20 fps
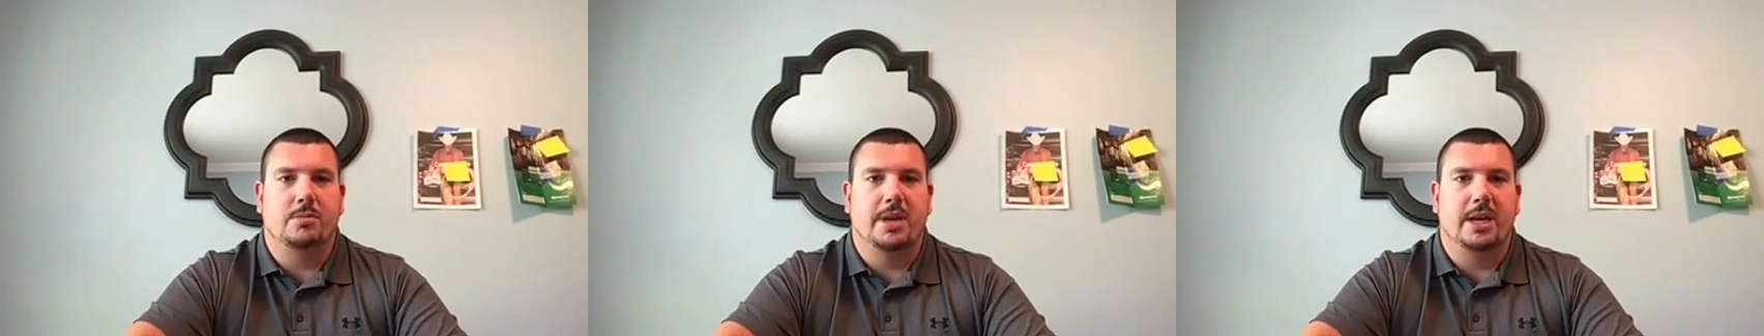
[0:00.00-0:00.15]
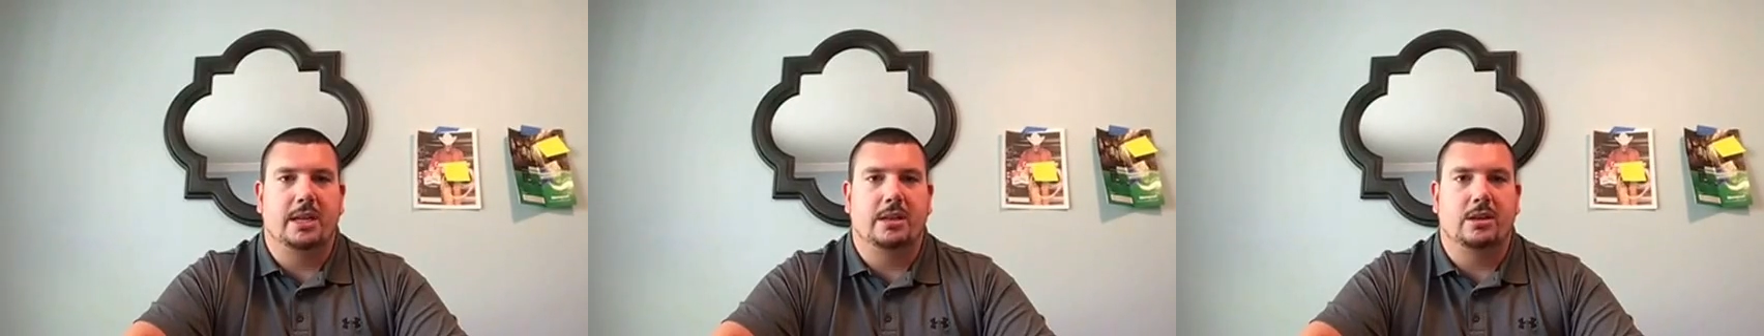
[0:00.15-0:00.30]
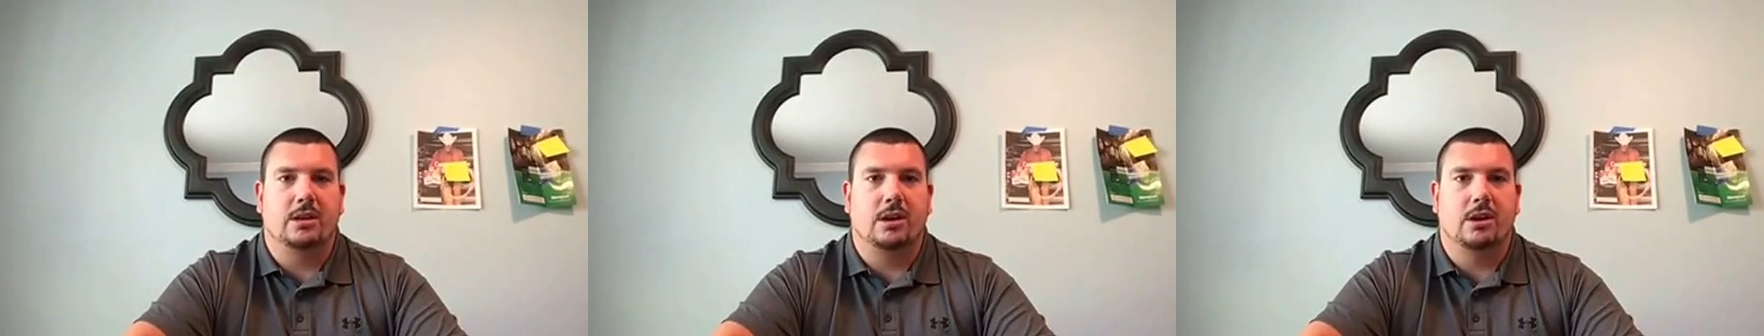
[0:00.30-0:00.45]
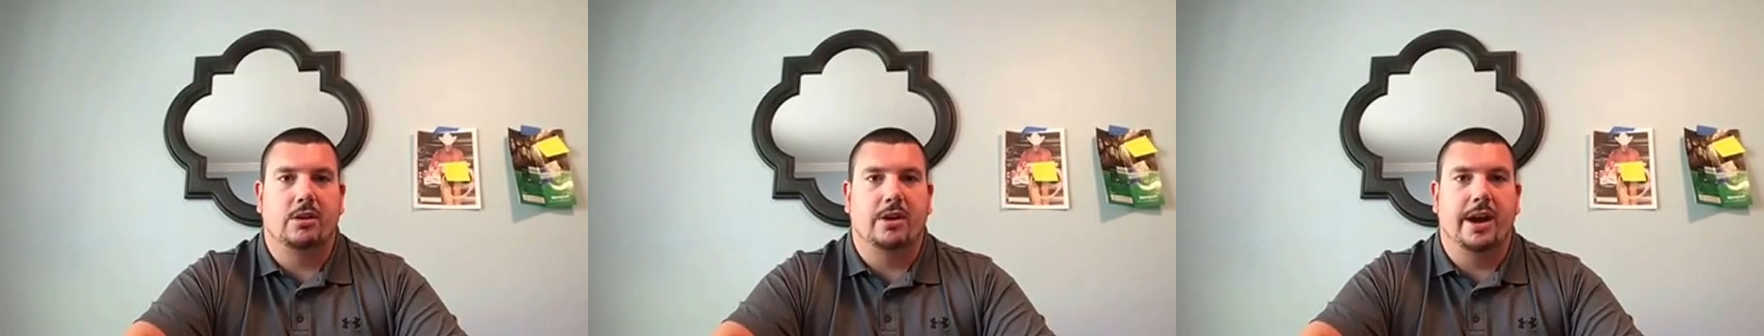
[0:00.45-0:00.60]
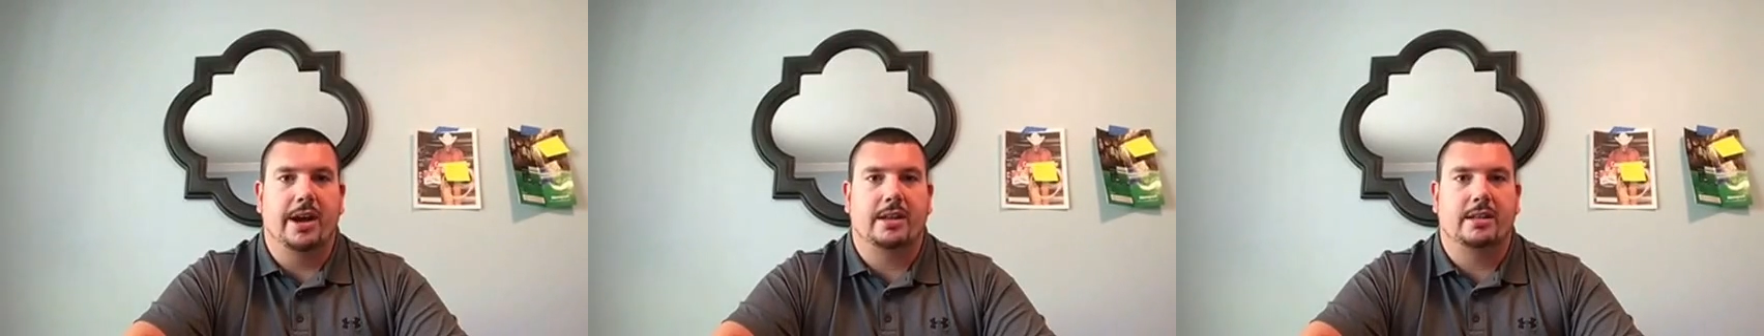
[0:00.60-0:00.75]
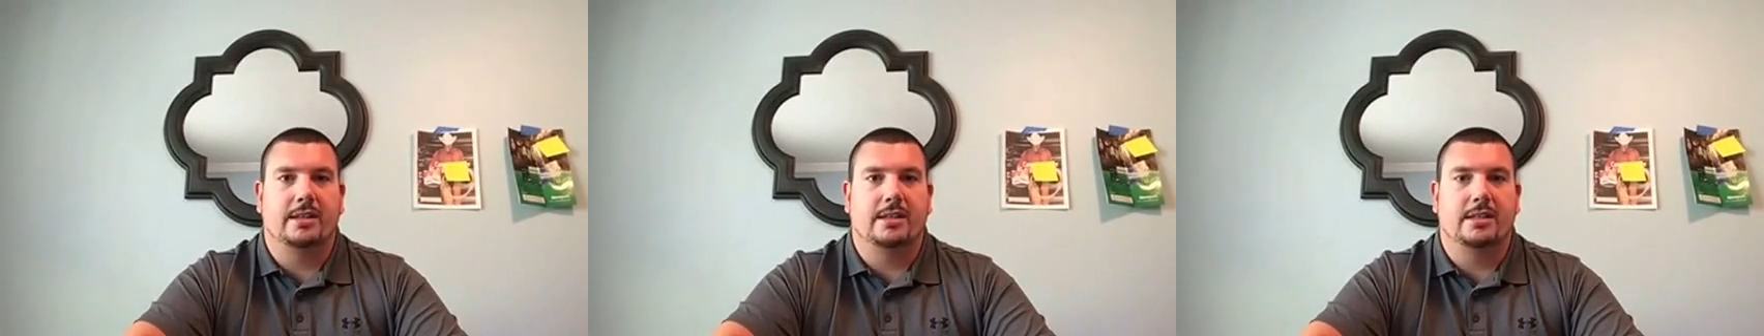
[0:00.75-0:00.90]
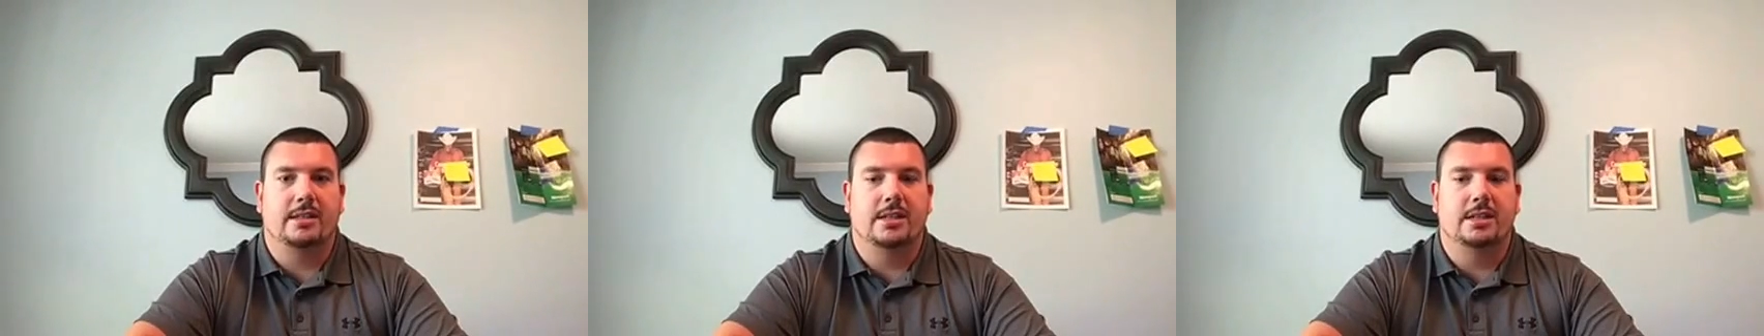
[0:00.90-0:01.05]
make the
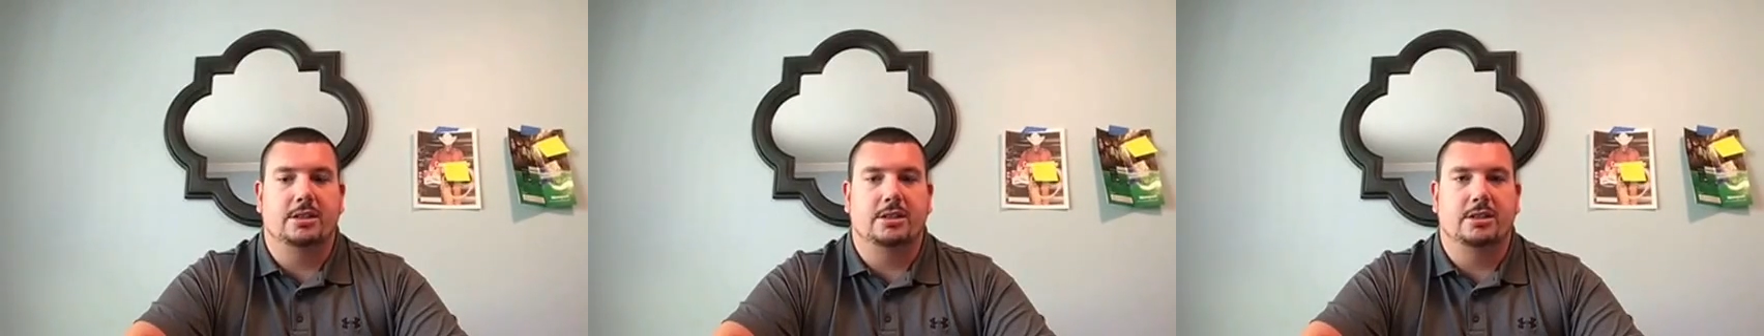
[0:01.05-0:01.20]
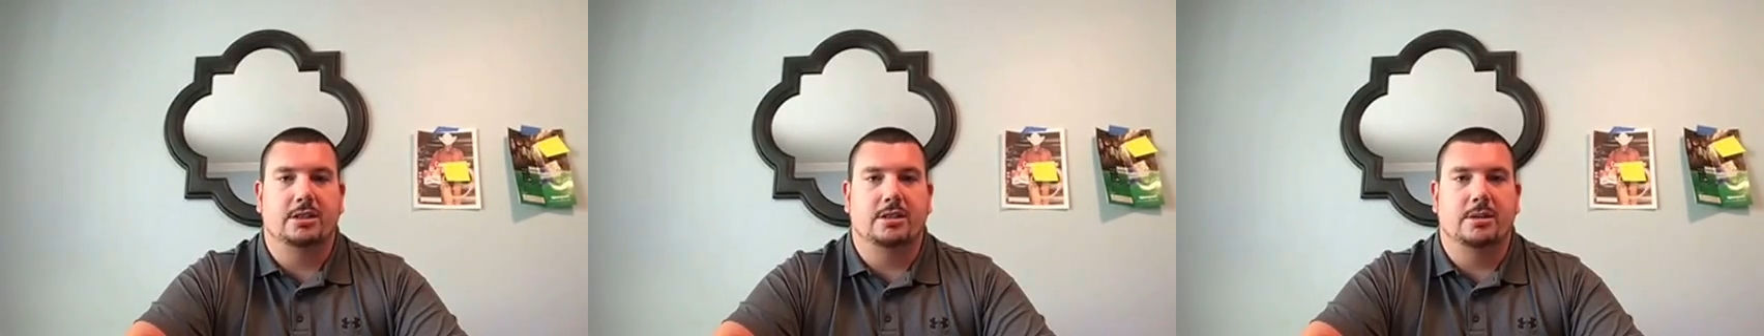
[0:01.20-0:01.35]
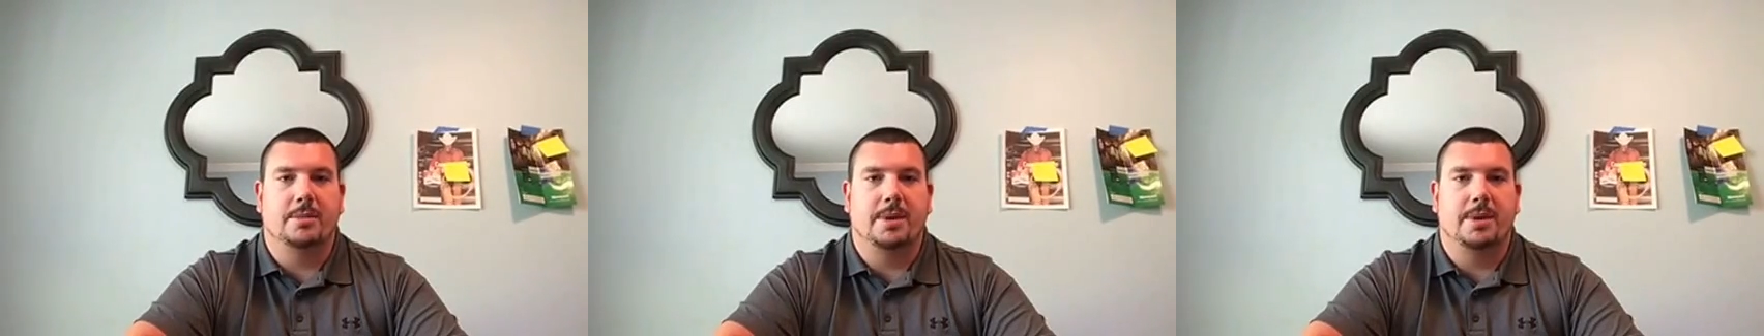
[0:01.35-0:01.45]
correct decisions